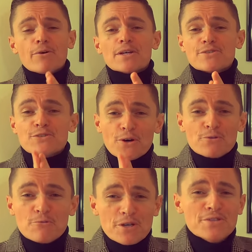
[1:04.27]
Anyway,
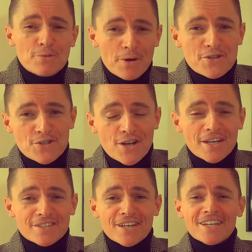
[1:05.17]
so wristwatch
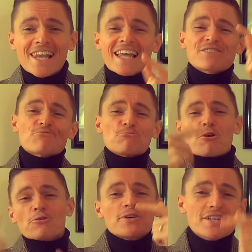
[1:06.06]
check done. Let's
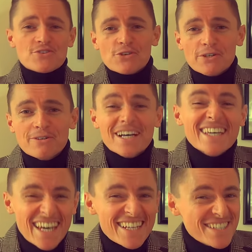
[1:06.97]
roll the intro
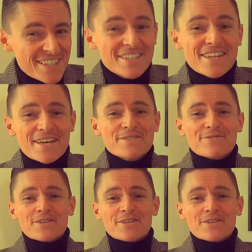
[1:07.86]
and get into today's